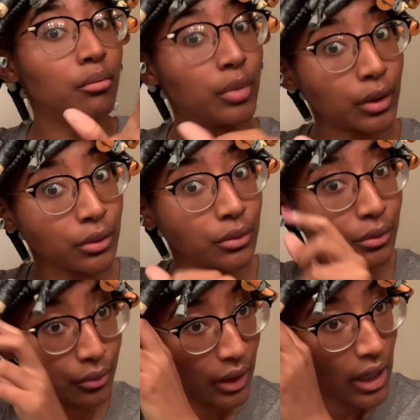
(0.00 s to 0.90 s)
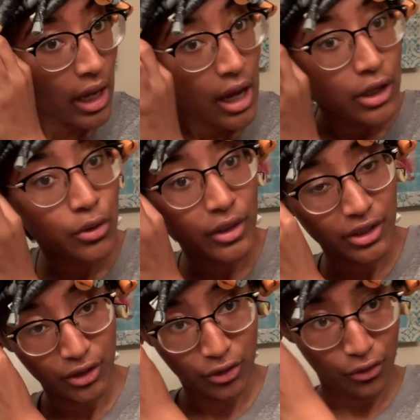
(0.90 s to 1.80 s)
boom.
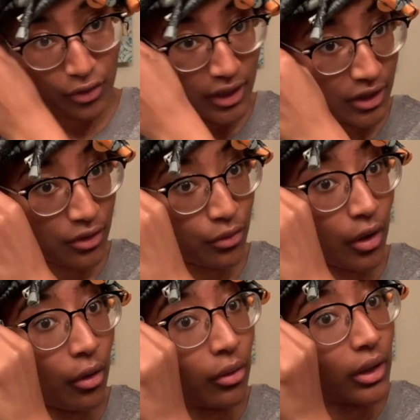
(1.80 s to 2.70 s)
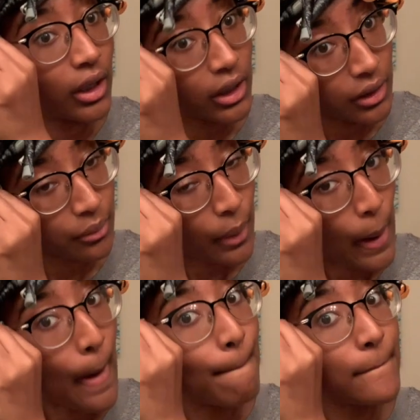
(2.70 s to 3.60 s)
Twist the wrist, roll up,
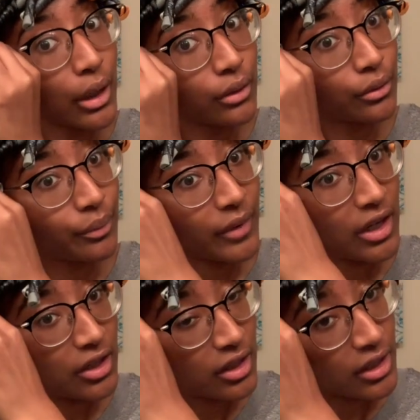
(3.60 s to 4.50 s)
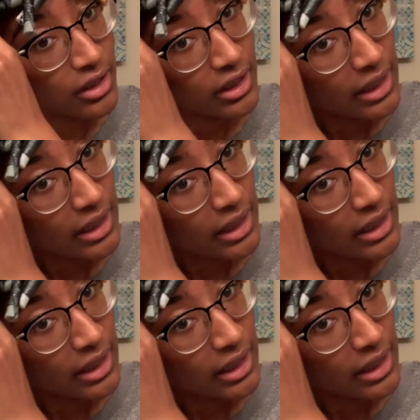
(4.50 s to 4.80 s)
boom. And you just